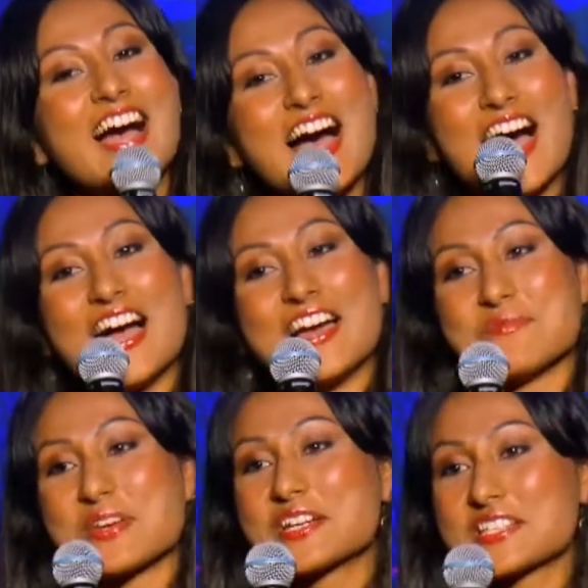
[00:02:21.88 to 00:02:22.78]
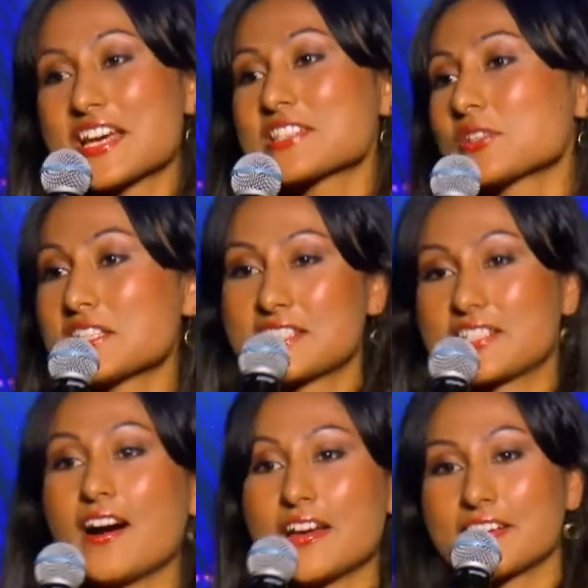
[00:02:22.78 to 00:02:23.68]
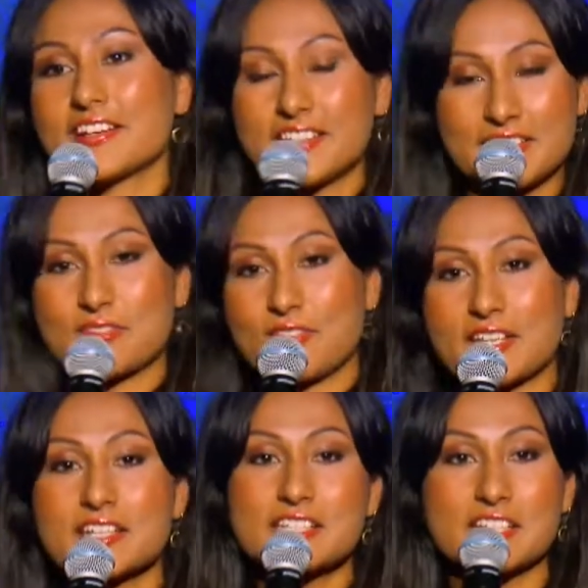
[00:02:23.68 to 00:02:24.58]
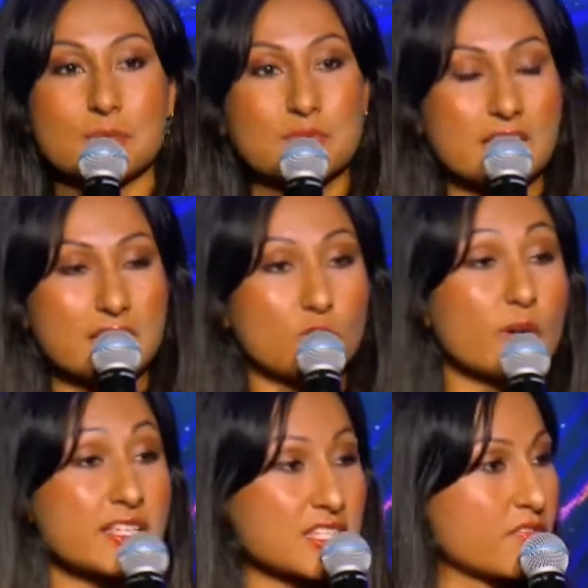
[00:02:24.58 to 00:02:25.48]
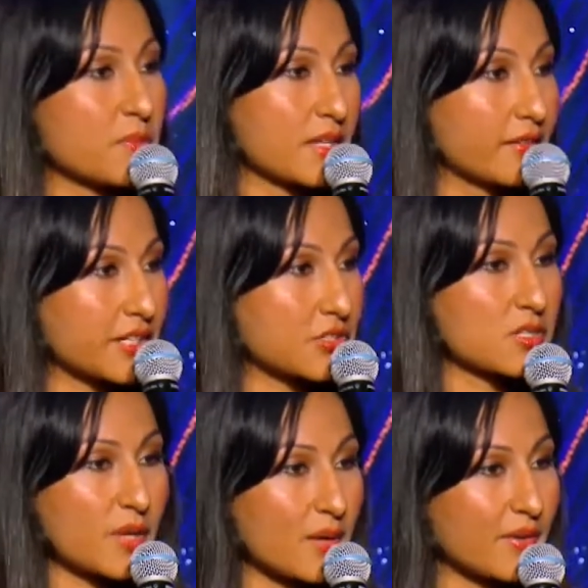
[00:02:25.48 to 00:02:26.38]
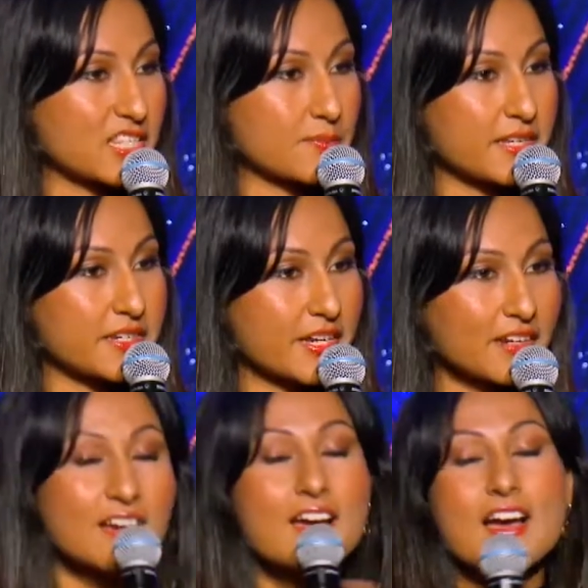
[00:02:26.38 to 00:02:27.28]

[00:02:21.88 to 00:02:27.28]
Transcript: And because he has all this data at his fingertips, he's always giving me lectures about my spending.